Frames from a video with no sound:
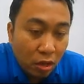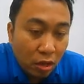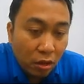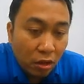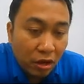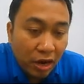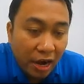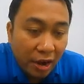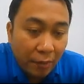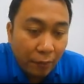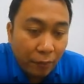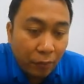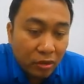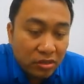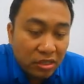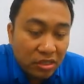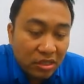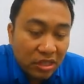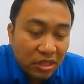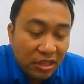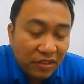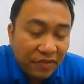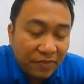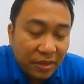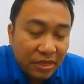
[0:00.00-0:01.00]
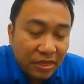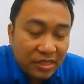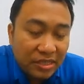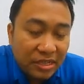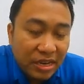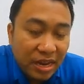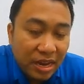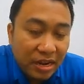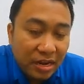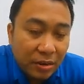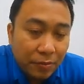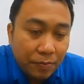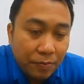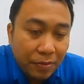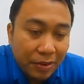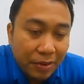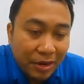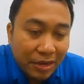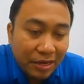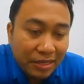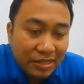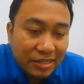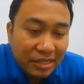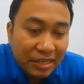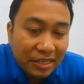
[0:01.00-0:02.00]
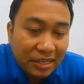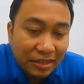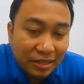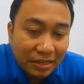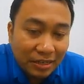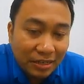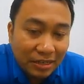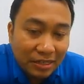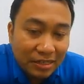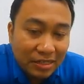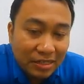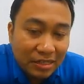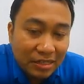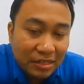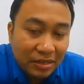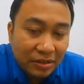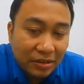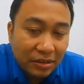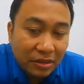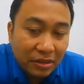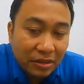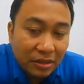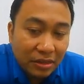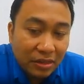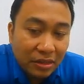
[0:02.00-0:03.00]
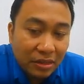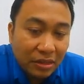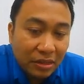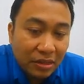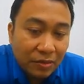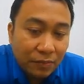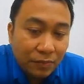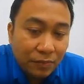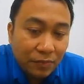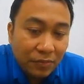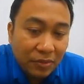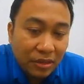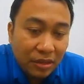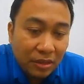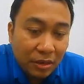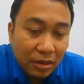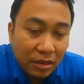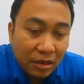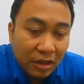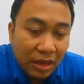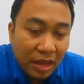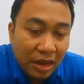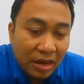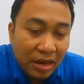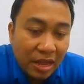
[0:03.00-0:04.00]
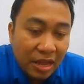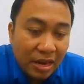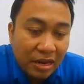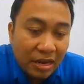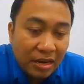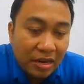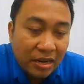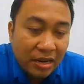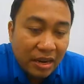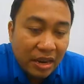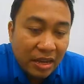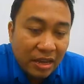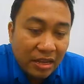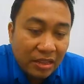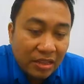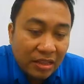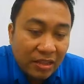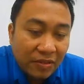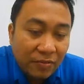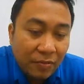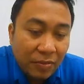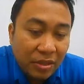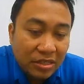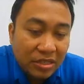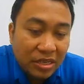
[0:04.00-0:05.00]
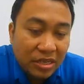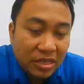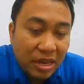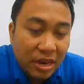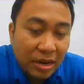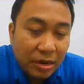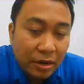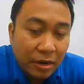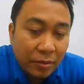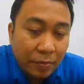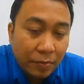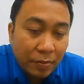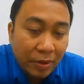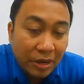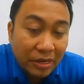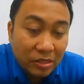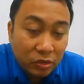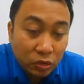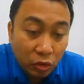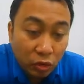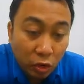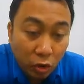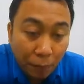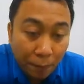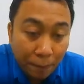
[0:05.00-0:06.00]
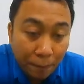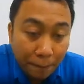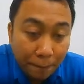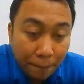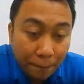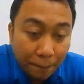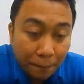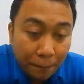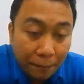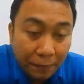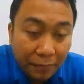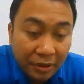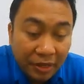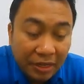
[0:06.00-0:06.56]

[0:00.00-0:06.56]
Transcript: All right. Positive means that the price increase, yeah, and then the negative means that the price drop.